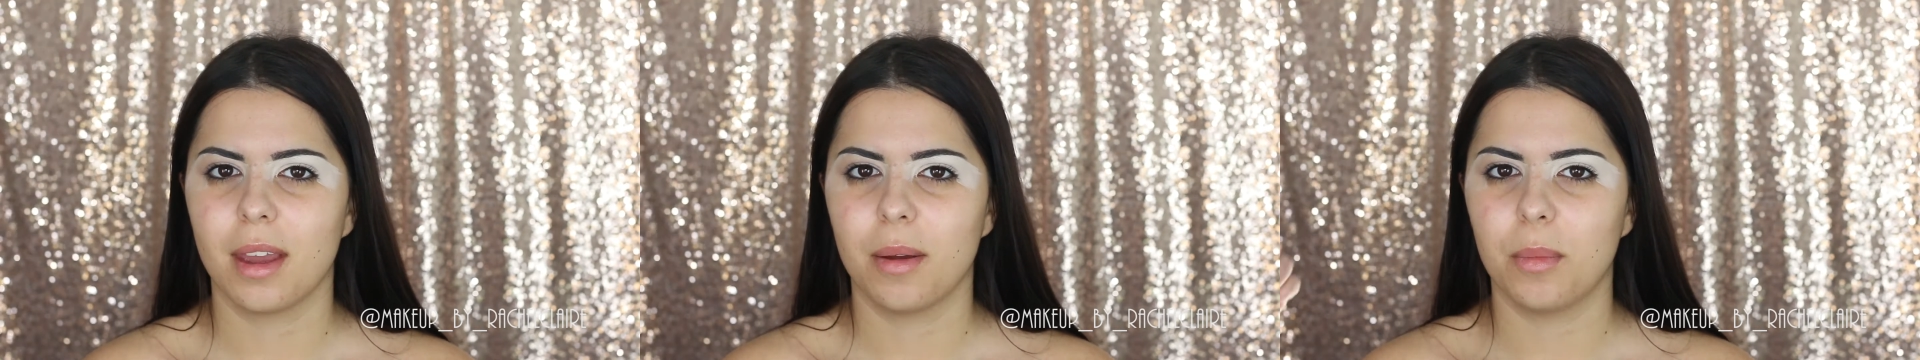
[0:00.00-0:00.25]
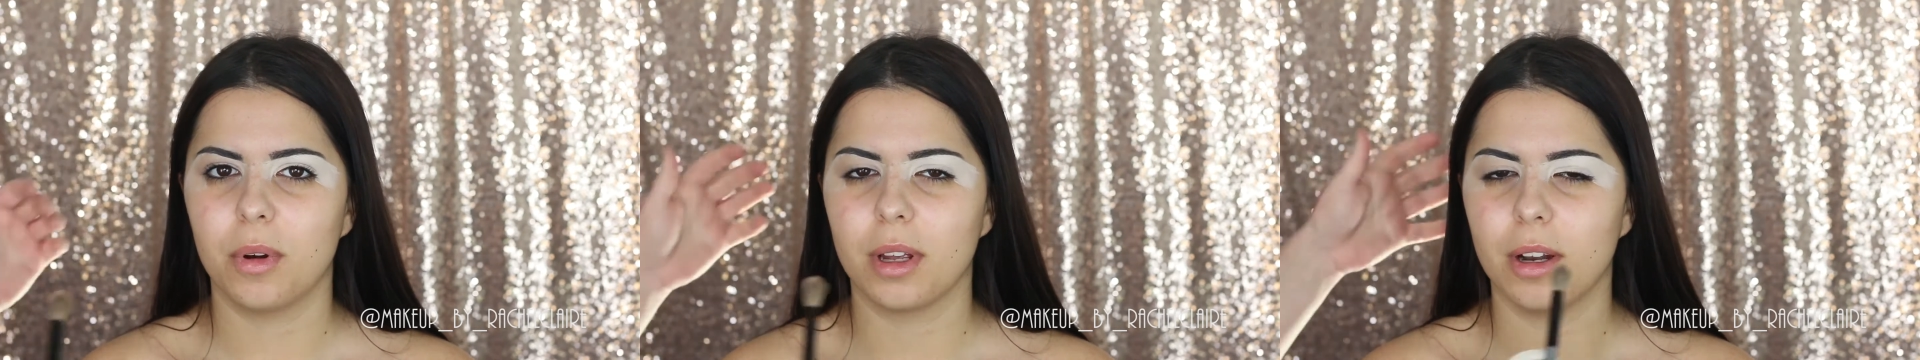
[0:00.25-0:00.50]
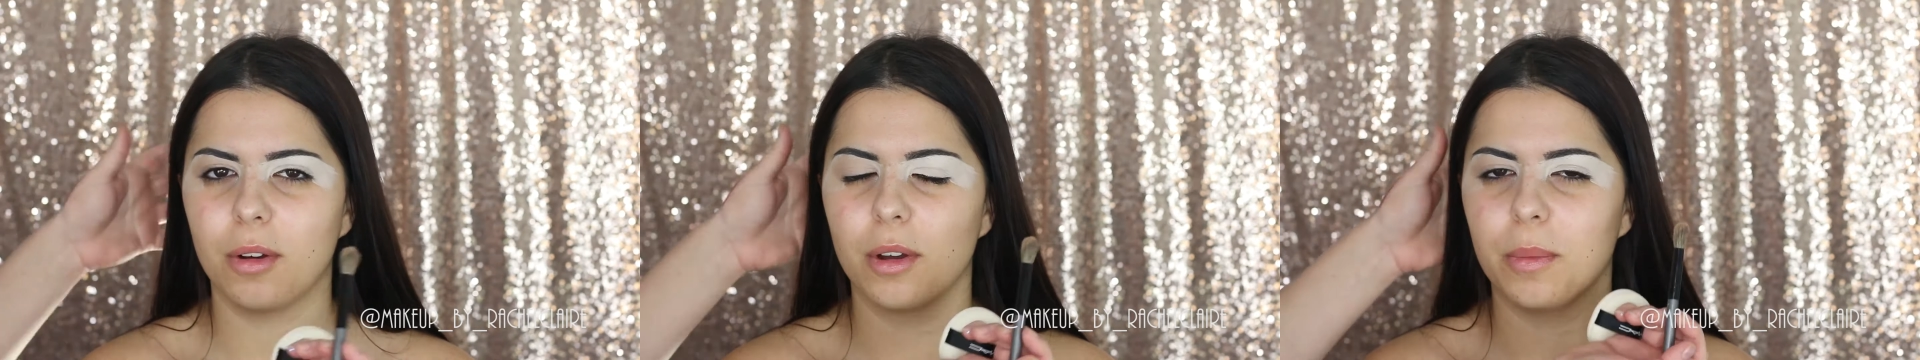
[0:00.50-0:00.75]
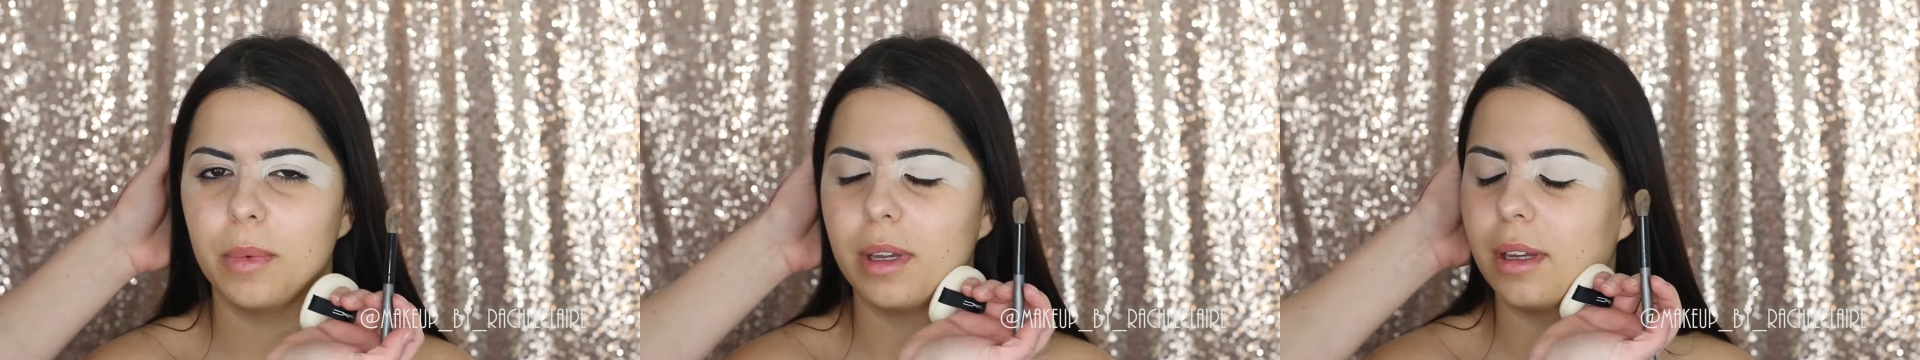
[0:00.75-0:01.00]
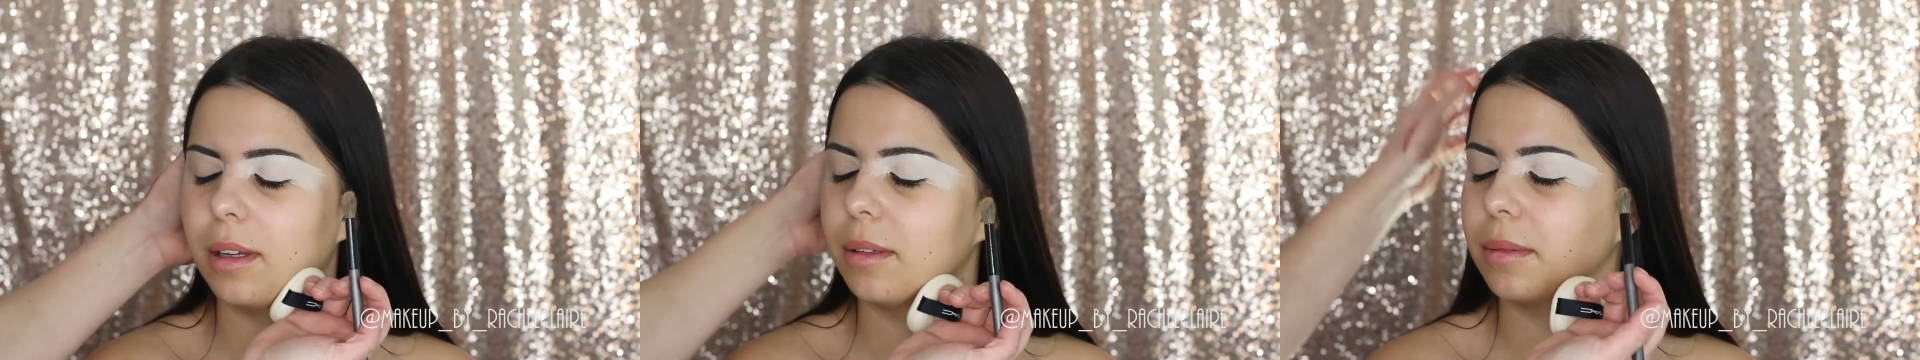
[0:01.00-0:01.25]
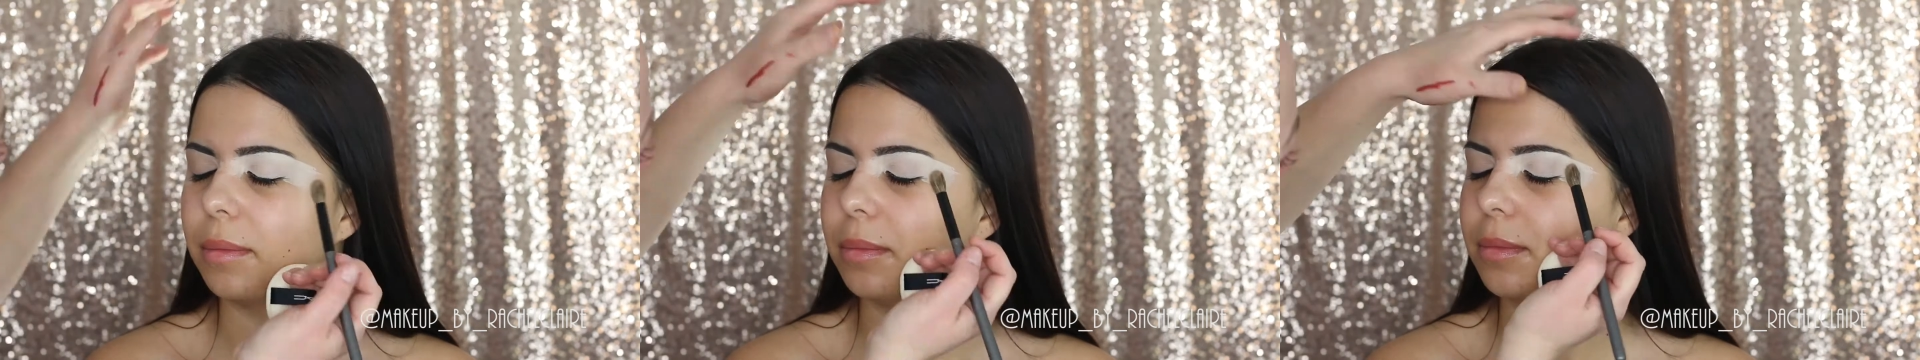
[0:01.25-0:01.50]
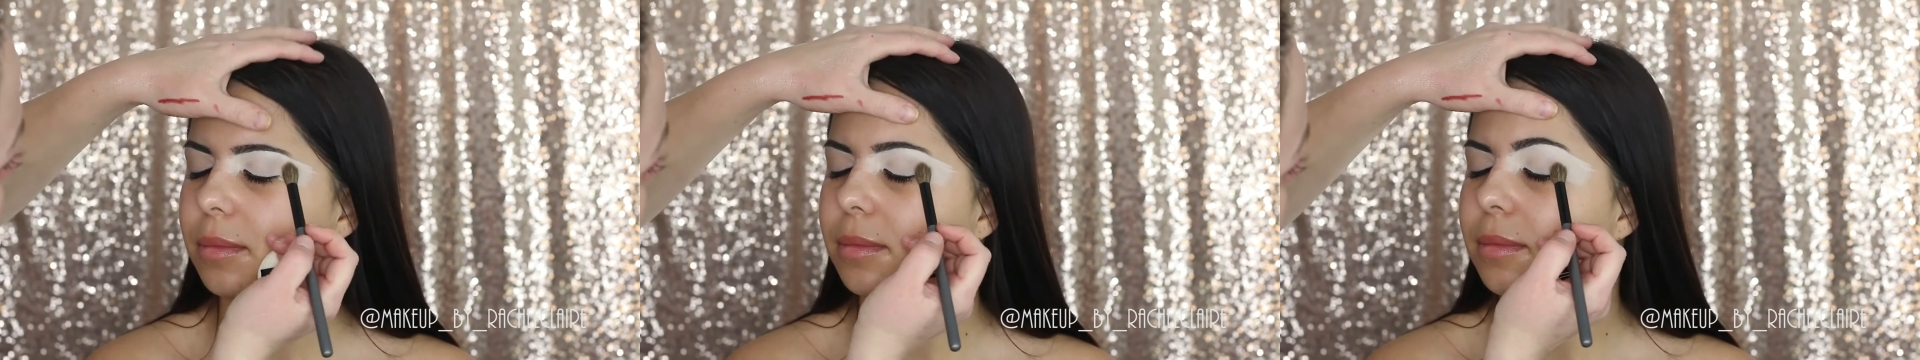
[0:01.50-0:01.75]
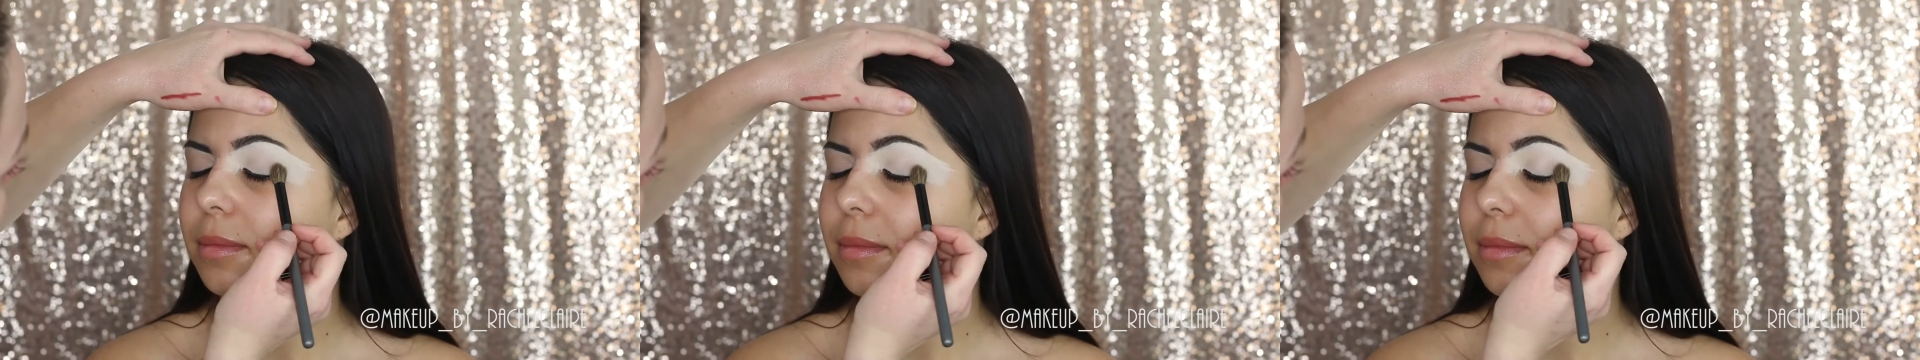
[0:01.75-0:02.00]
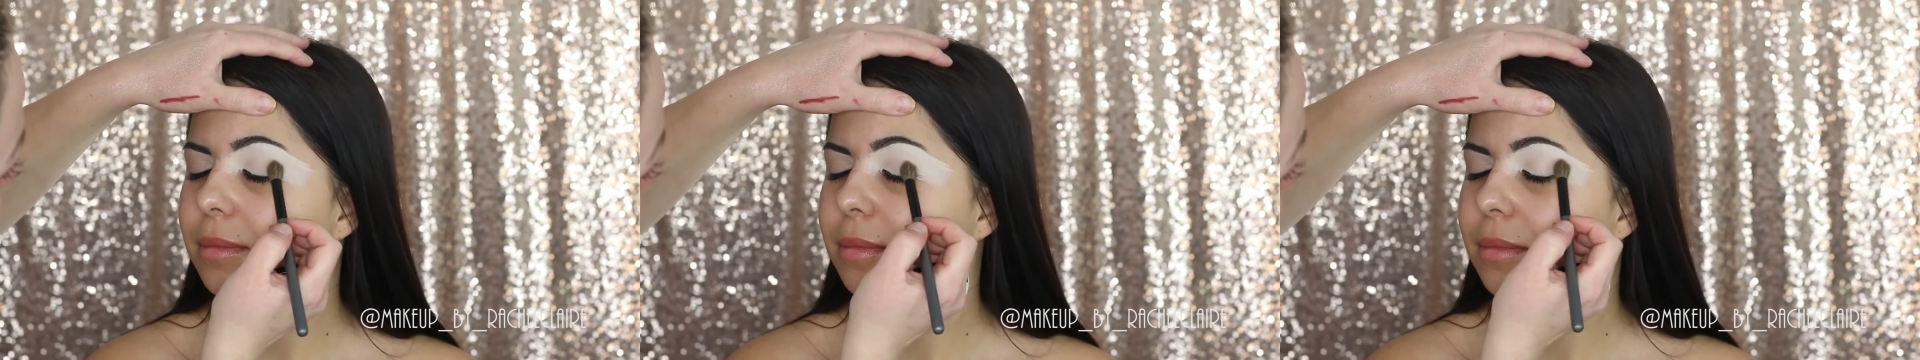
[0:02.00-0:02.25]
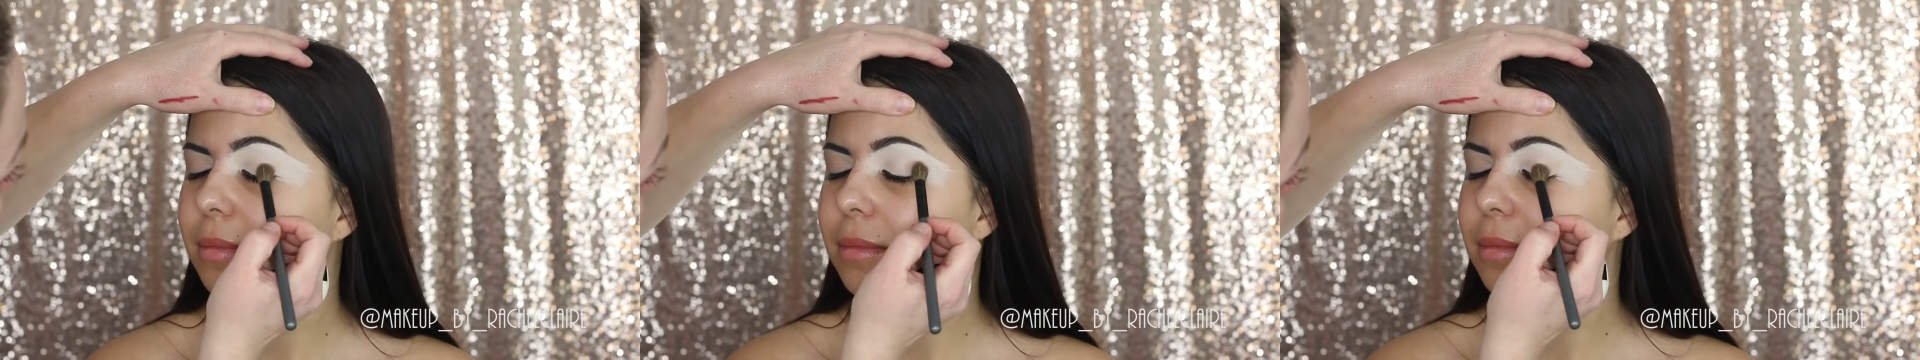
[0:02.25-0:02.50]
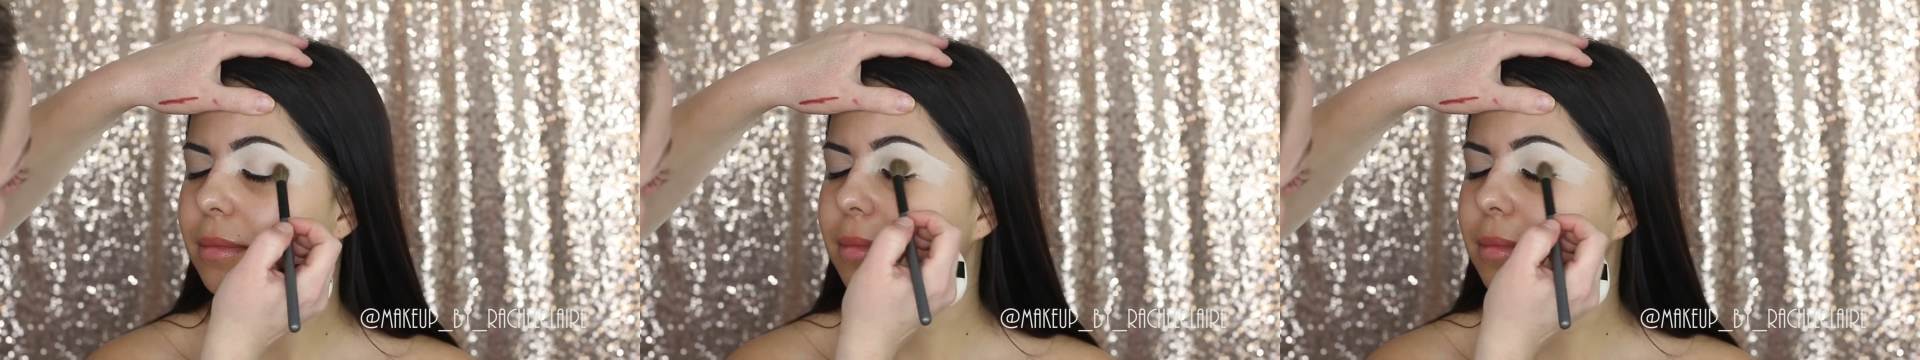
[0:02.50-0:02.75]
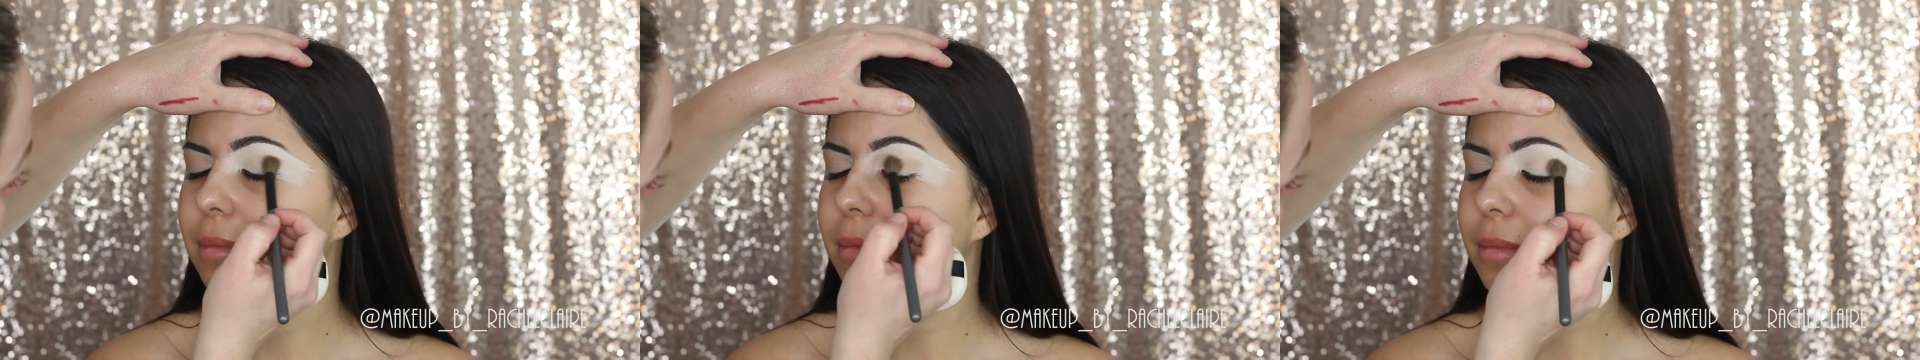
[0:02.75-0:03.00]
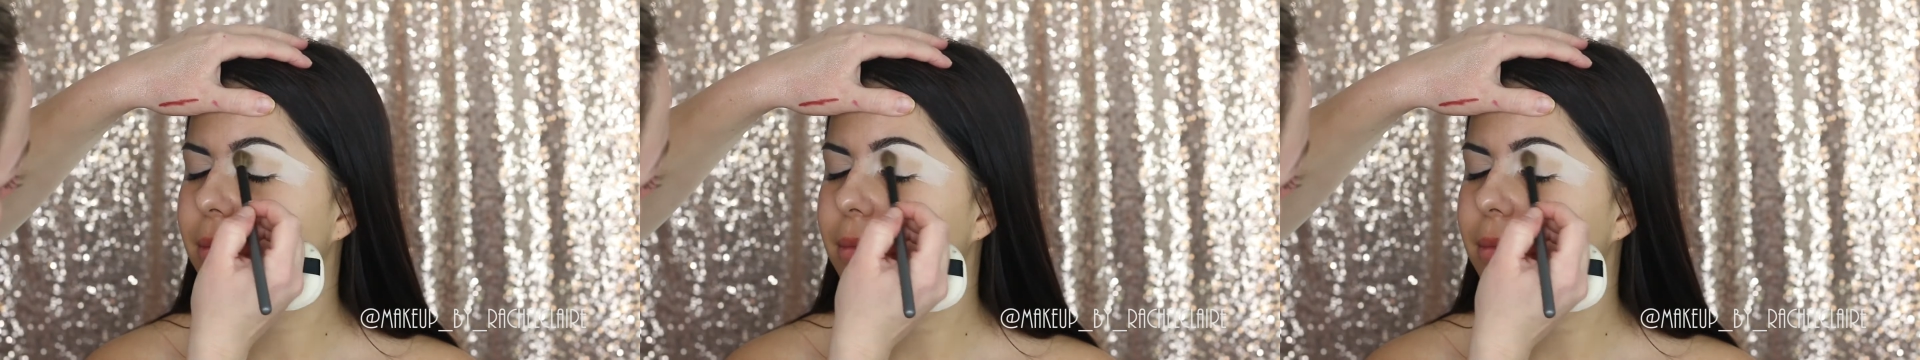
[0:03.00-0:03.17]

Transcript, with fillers: I don't know what this brush is called but I'll leave an alternative down below in the